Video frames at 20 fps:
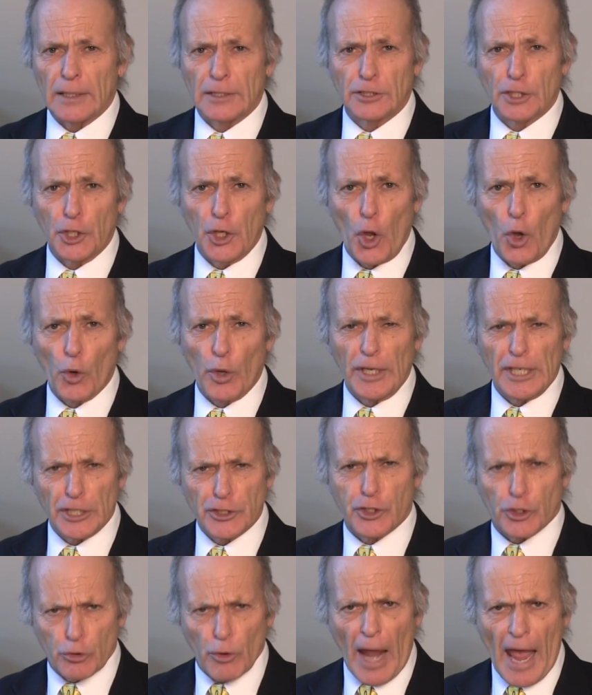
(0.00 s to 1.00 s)
Is it no good?
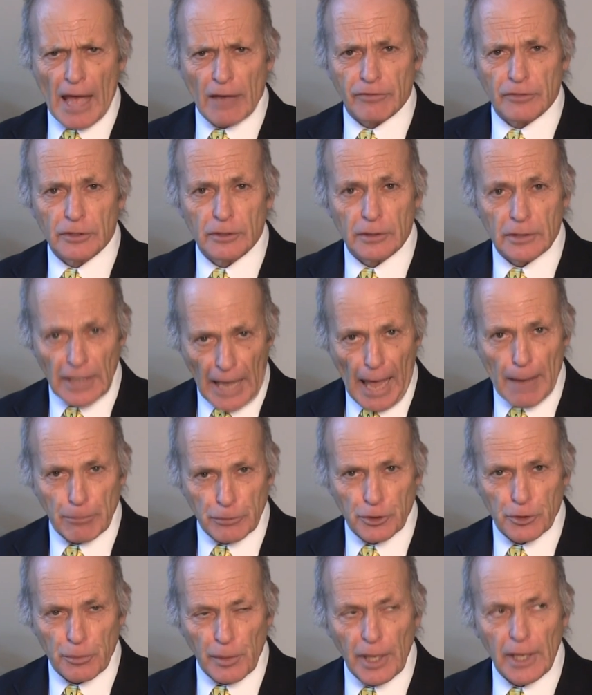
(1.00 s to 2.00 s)
It's a draft. It
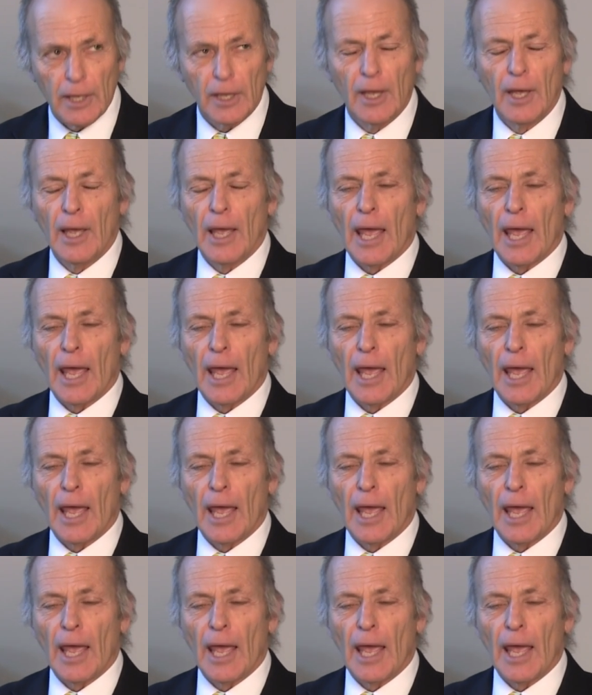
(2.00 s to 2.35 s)
happened to be.